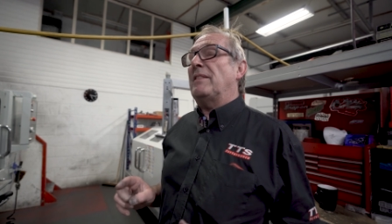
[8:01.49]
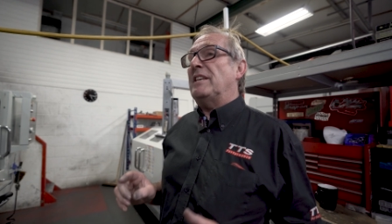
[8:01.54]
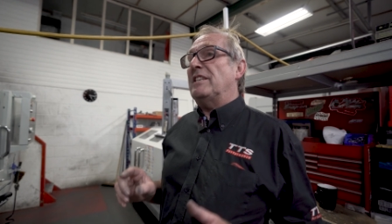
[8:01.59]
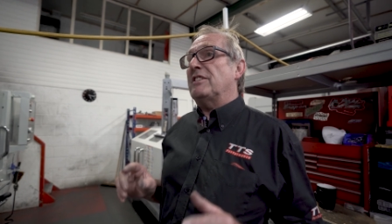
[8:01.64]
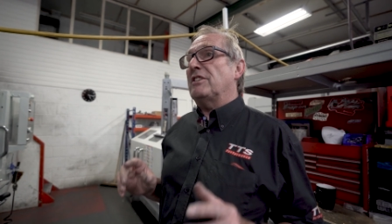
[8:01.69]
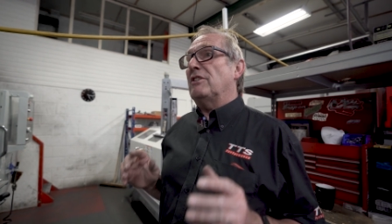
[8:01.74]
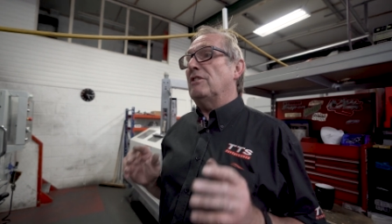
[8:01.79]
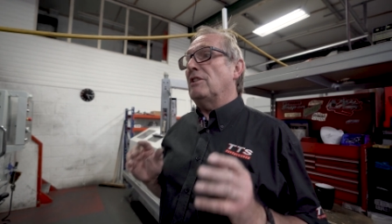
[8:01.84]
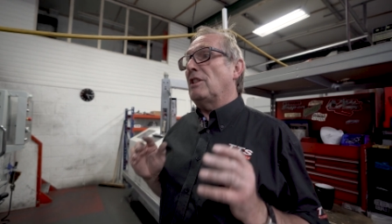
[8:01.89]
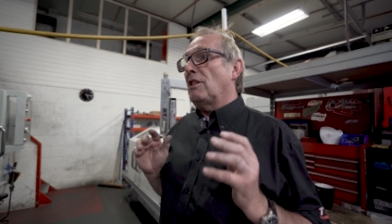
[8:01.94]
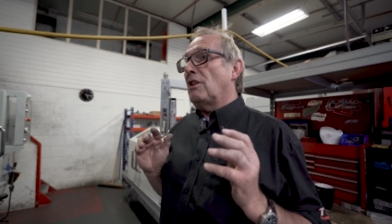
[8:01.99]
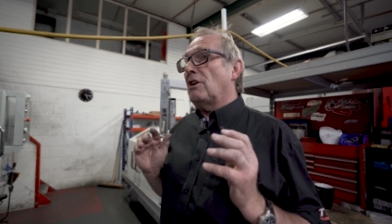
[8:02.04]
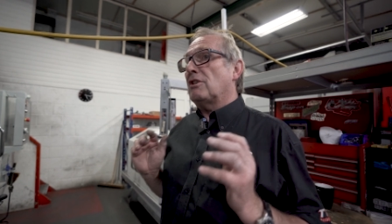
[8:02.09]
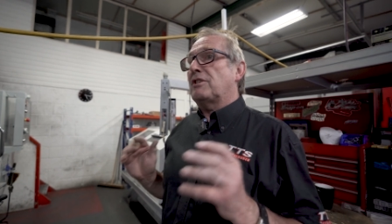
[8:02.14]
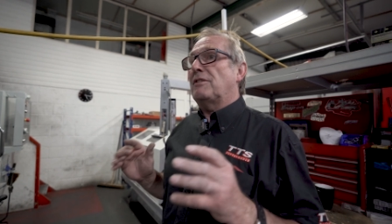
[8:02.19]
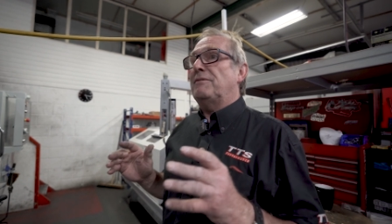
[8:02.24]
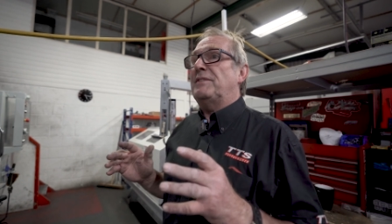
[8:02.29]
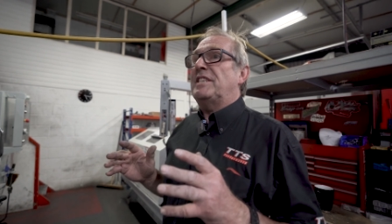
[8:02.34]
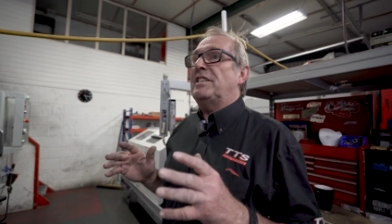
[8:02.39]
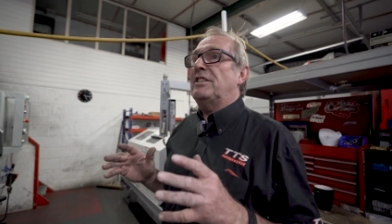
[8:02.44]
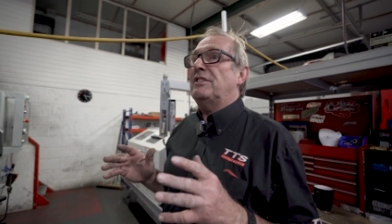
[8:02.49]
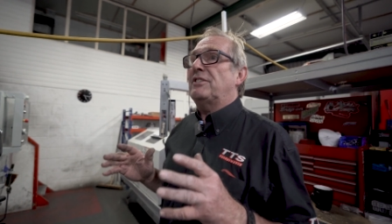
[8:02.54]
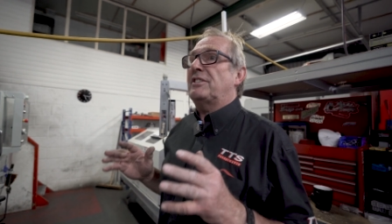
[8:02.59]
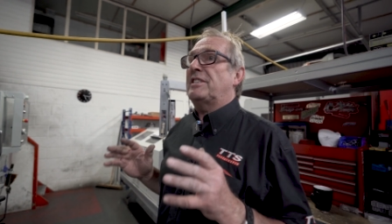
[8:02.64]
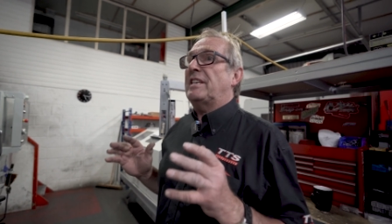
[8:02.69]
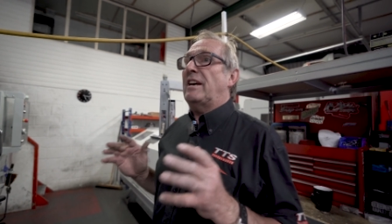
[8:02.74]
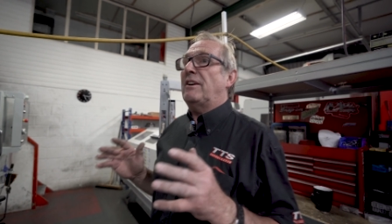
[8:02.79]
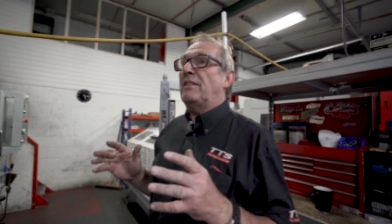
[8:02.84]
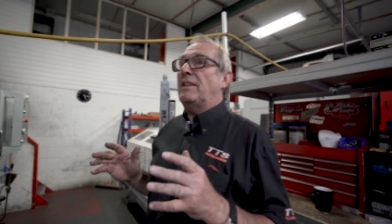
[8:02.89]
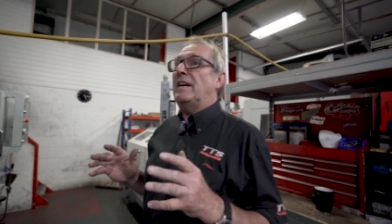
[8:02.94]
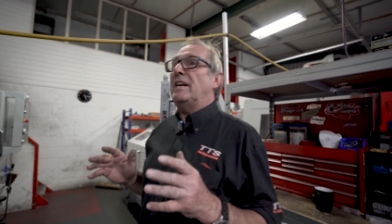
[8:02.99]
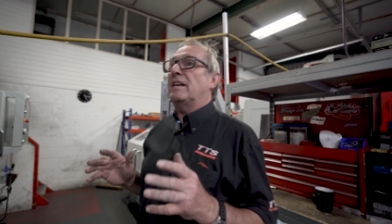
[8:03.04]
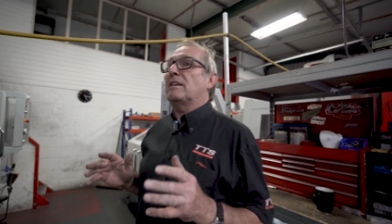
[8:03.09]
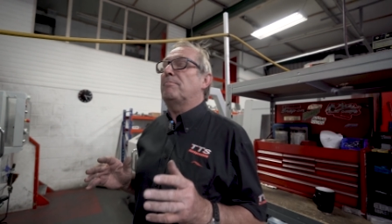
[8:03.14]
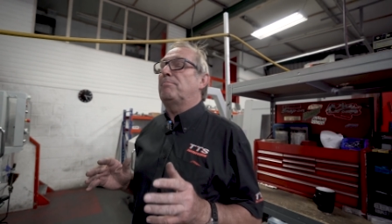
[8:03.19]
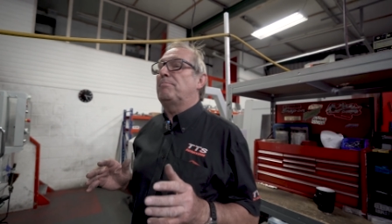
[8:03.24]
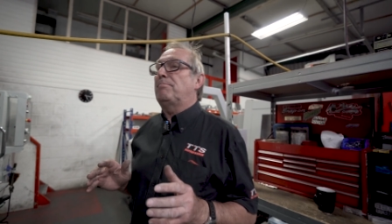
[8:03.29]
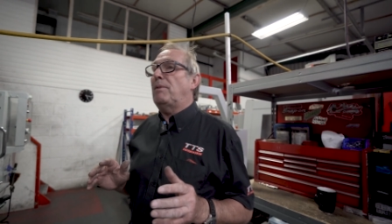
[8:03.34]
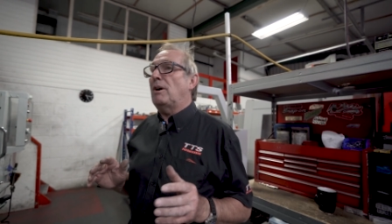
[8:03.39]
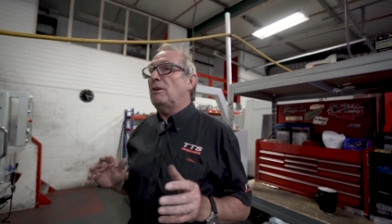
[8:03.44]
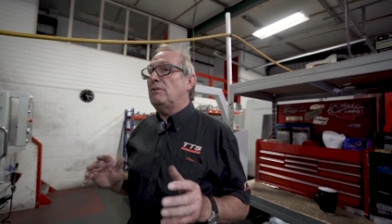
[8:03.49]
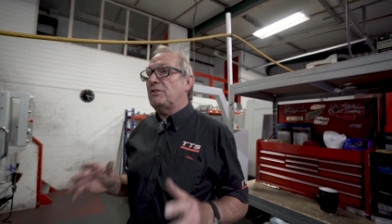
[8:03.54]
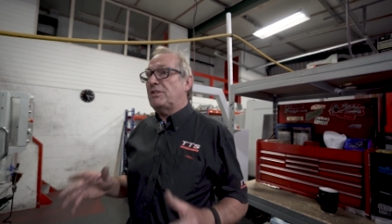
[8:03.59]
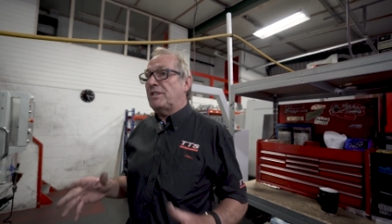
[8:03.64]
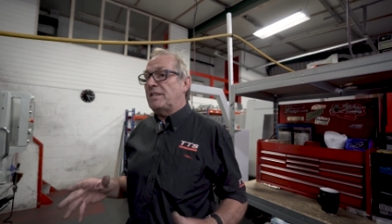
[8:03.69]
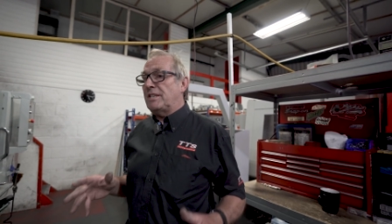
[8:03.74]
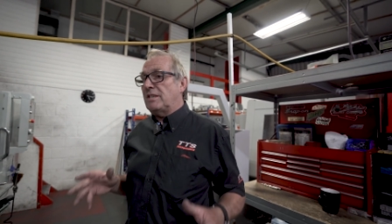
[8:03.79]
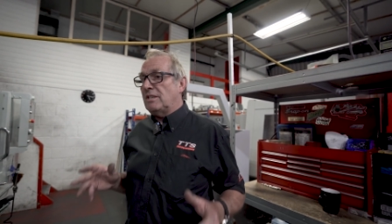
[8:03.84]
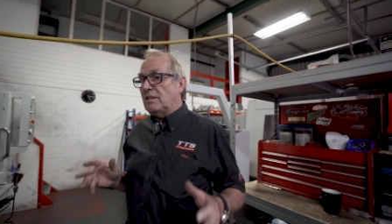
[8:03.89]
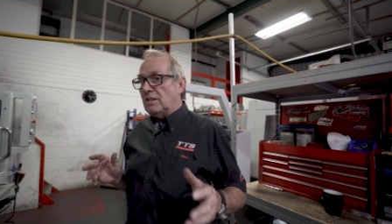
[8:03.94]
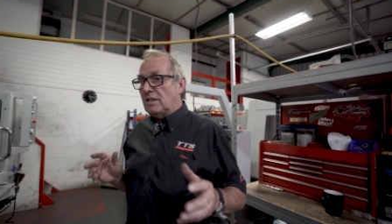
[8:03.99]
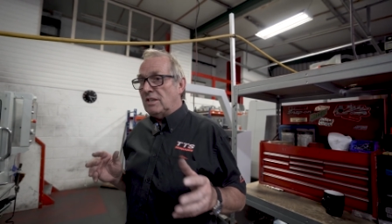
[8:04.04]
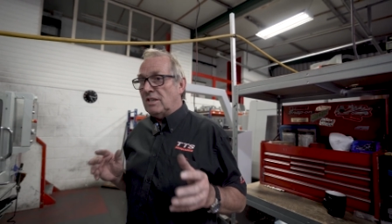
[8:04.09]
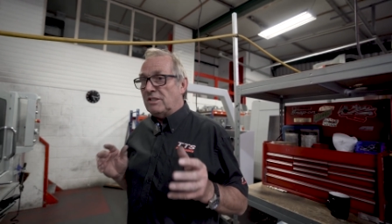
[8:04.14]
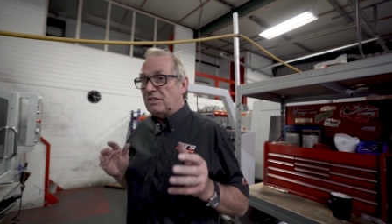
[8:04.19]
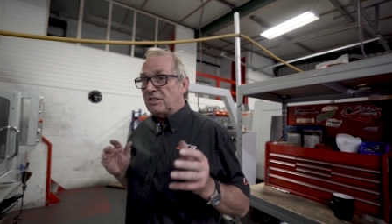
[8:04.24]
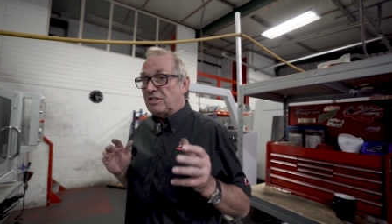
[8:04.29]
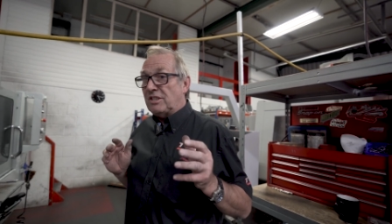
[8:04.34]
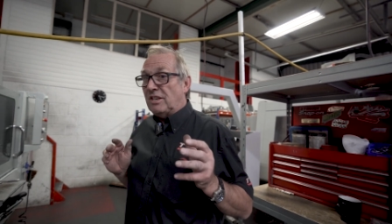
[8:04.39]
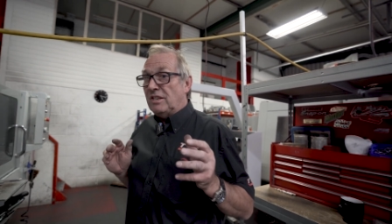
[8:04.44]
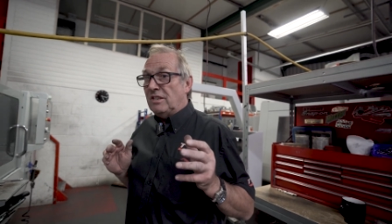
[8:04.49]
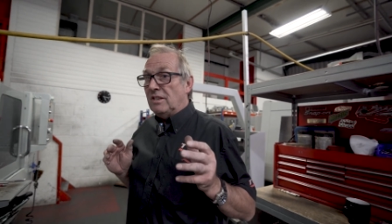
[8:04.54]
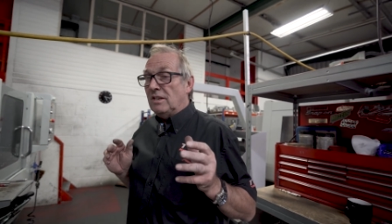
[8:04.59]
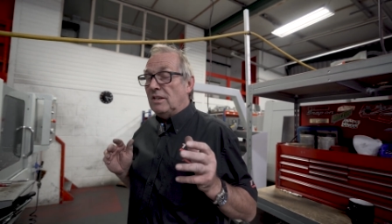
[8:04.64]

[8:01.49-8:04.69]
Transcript: There are a lot of idiots out there posing as